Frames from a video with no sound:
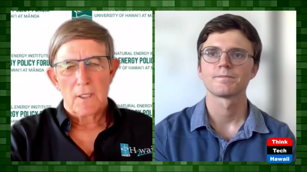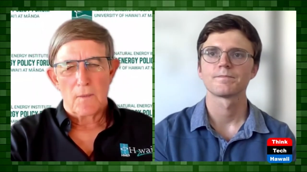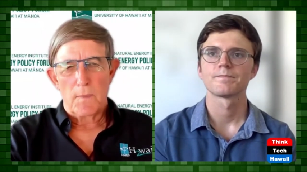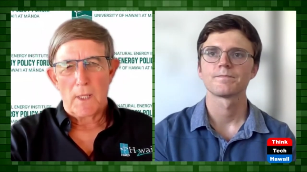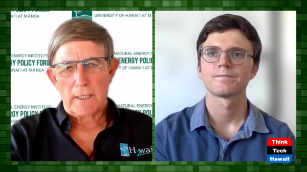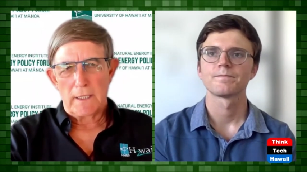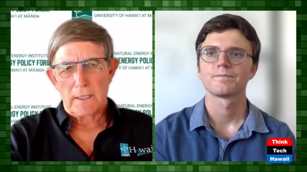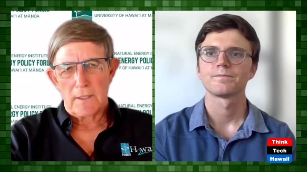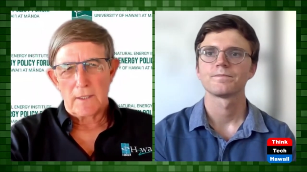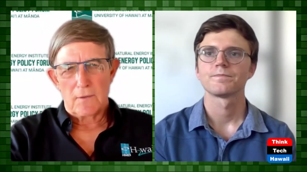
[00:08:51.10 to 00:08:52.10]
Speaker 1: you know, plugging
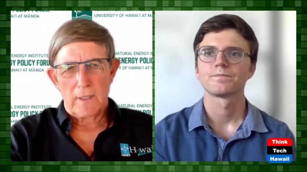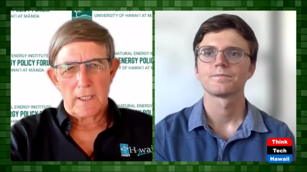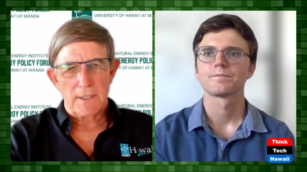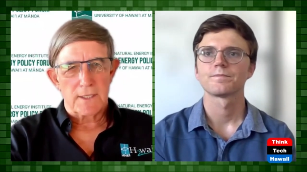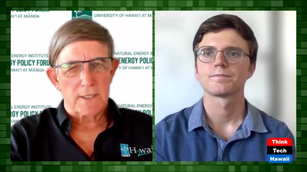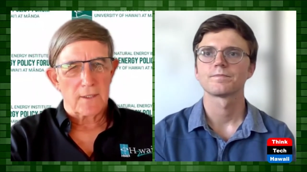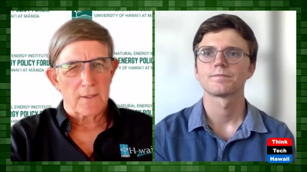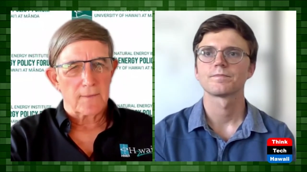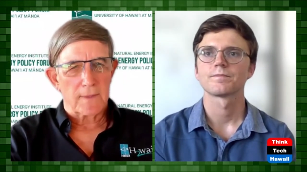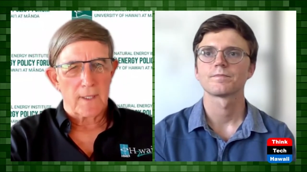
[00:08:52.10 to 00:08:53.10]
into the grid.
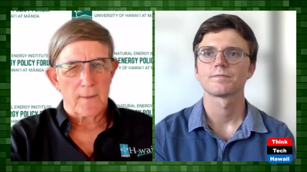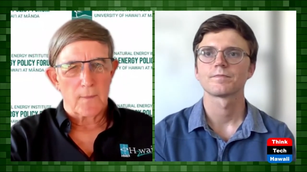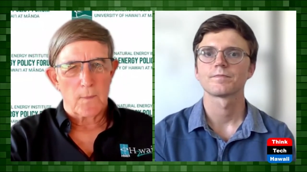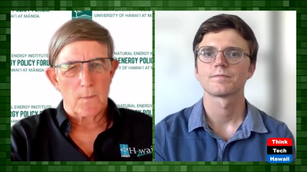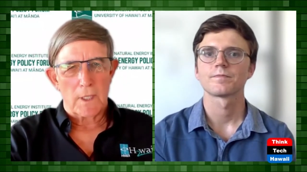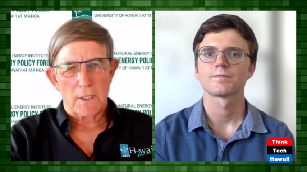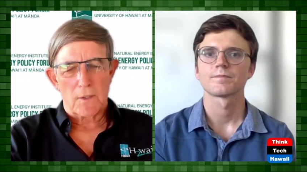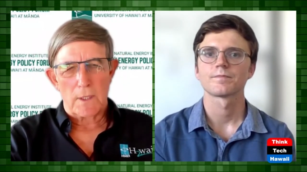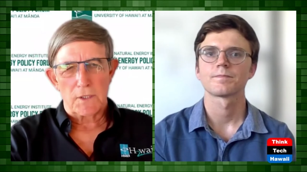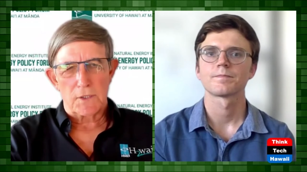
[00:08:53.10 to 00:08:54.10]
So uh, we're not
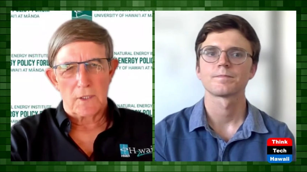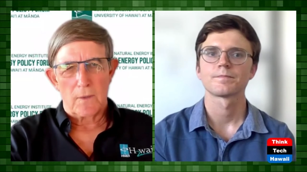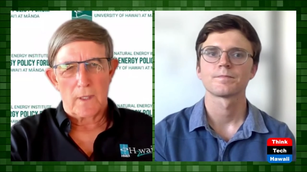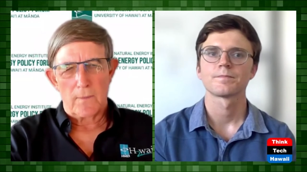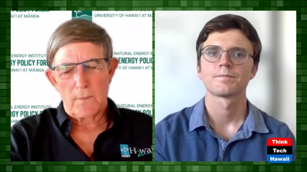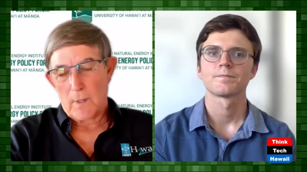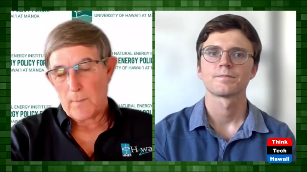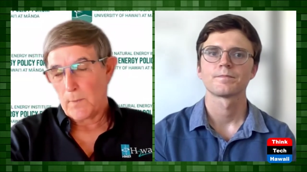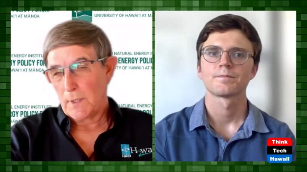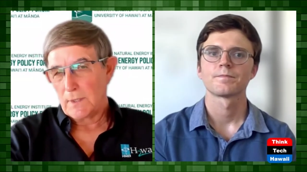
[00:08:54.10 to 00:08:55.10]
quite sure, or we are
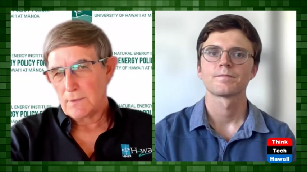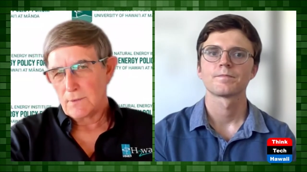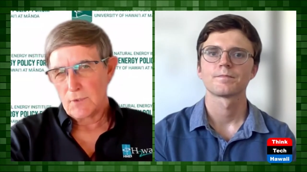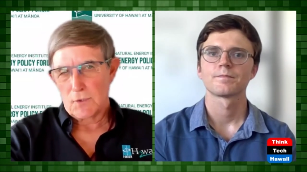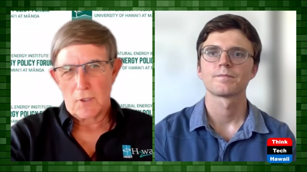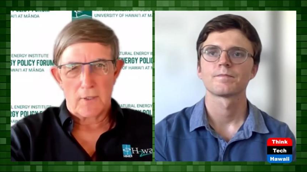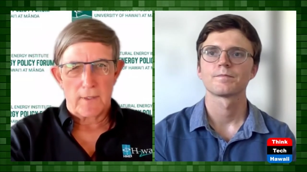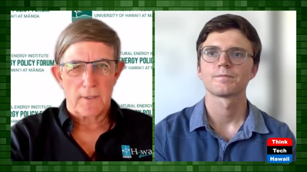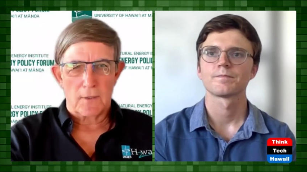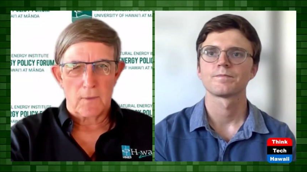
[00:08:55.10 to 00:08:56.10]
pretty sure
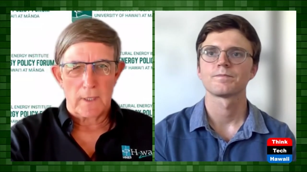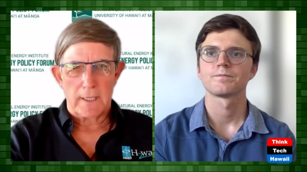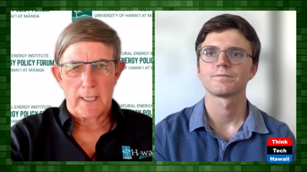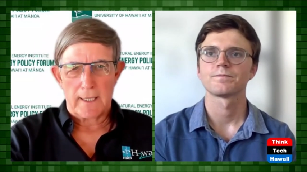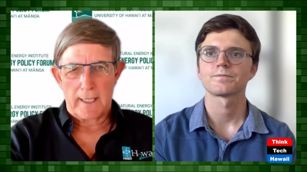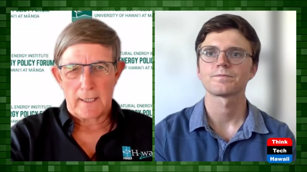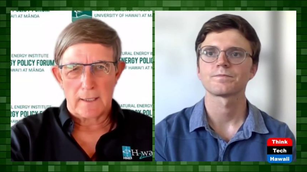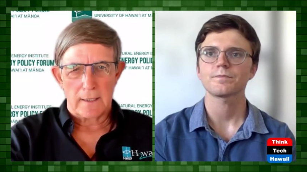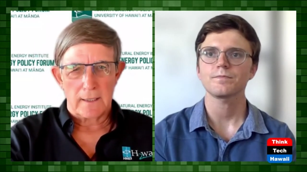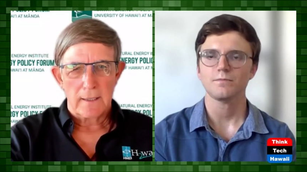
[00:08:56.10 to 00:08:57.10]
that the grid can't
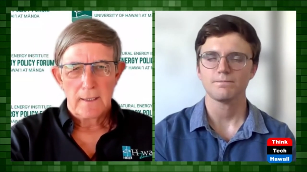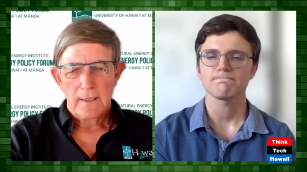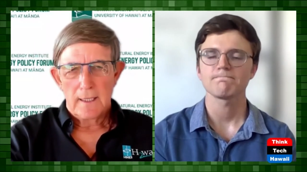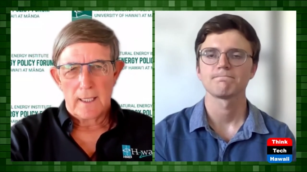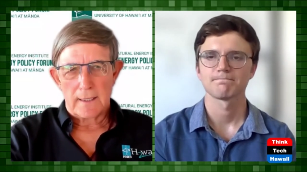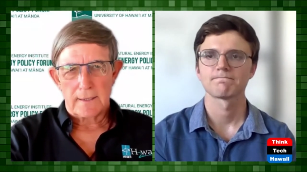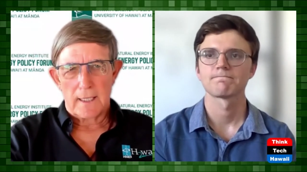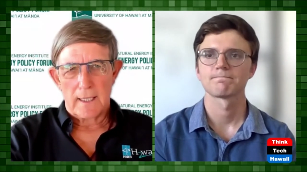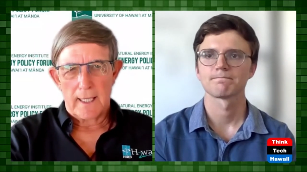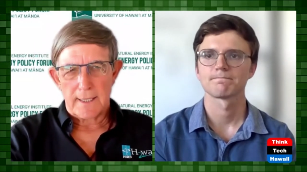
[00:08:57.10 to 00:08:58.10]
handle it at,
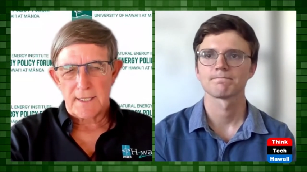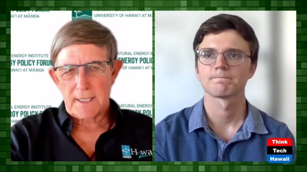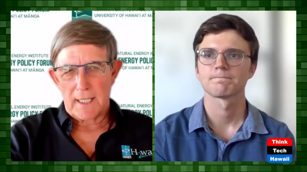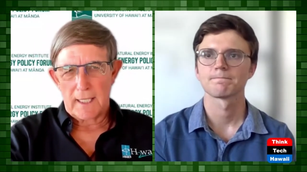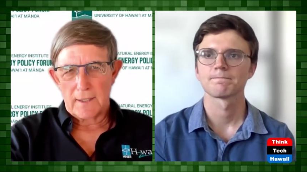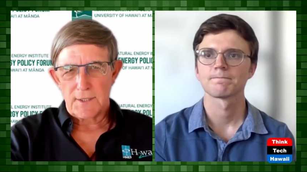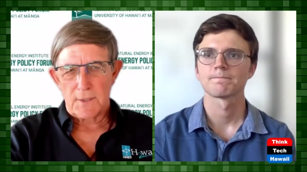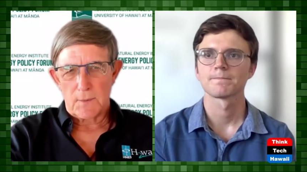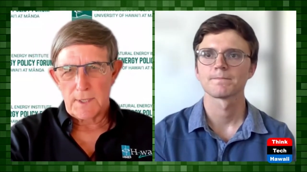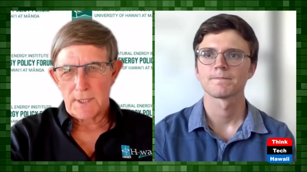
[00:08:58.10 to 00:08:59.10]
uh, at scale.
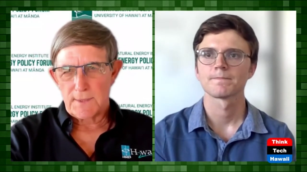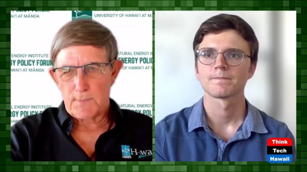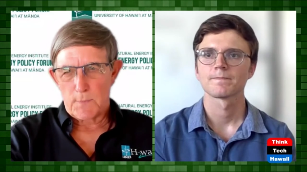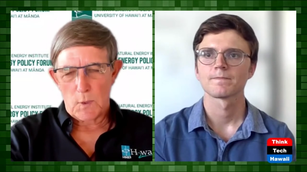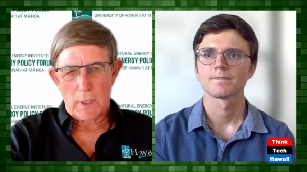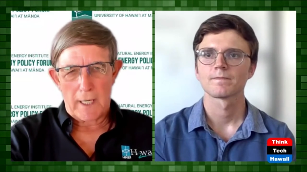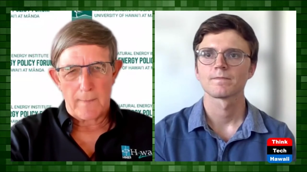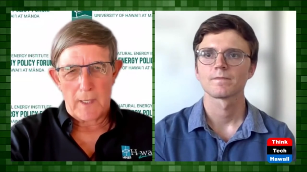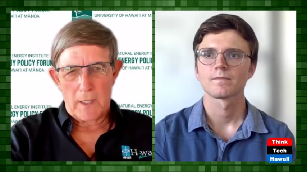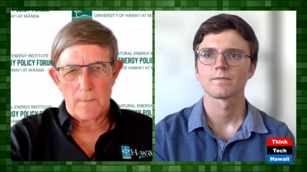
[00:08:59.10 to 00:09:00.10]
So would this
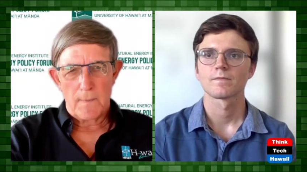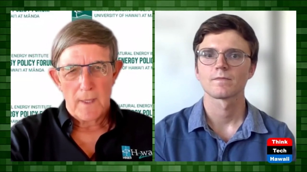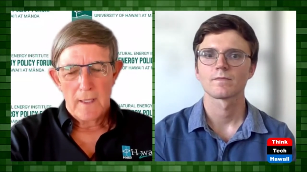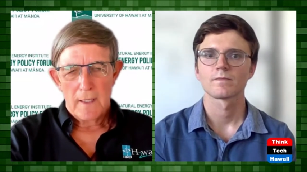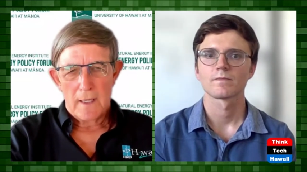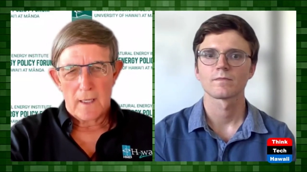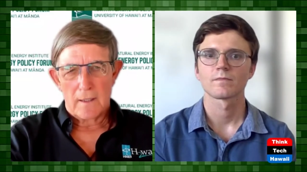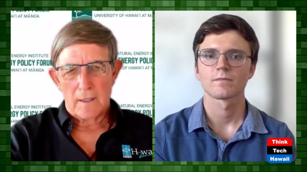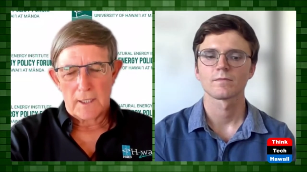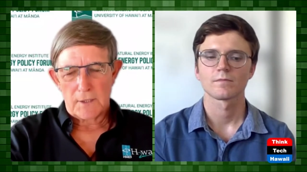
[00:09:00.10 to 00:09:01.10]
program help
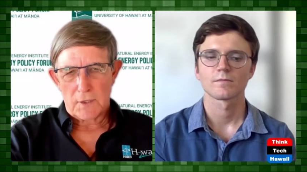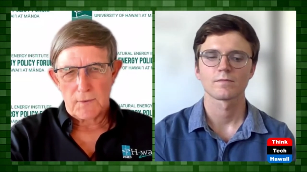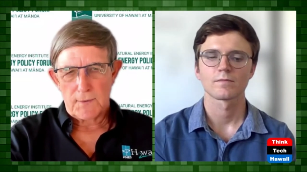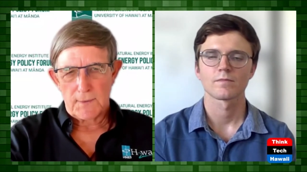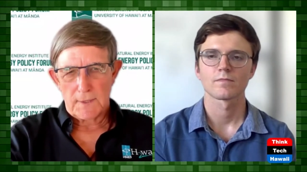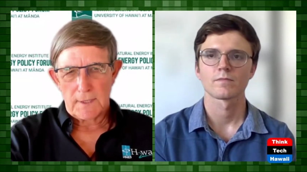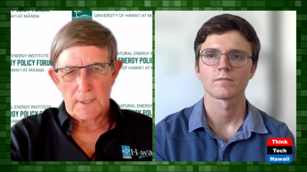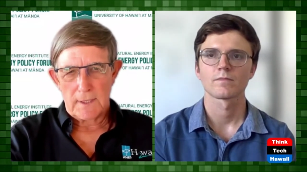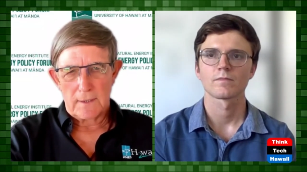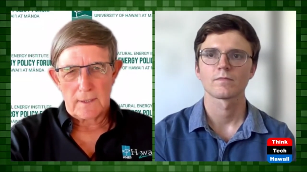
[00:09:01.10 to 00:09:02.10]
our electric utility
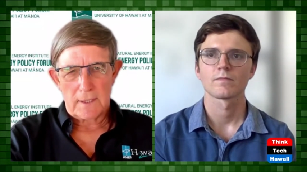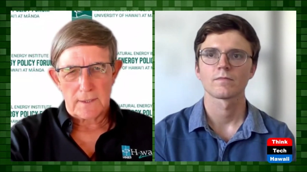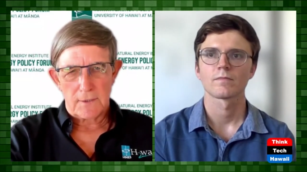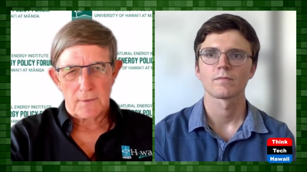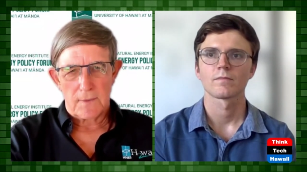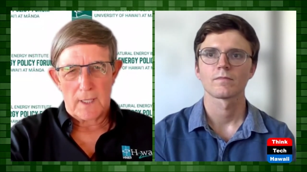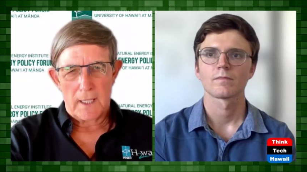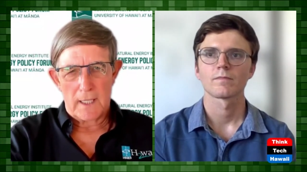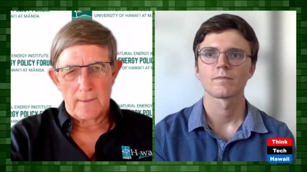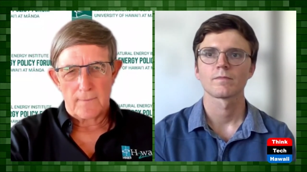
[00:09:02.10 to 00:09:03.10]
here to
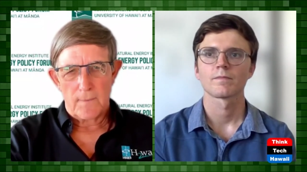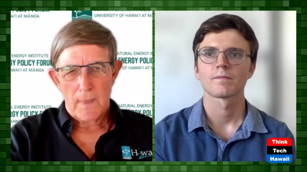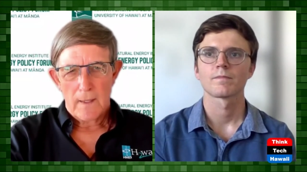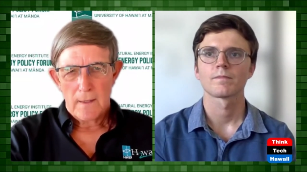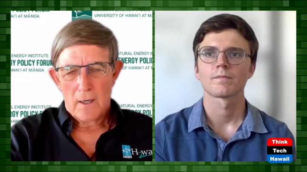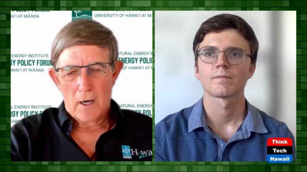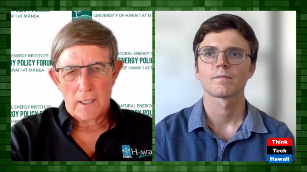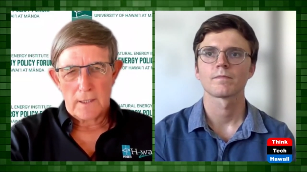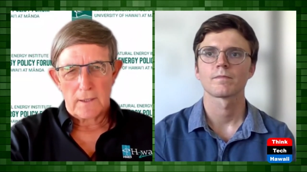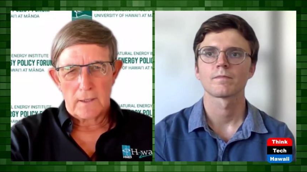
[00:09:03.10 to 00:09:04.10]
um, harden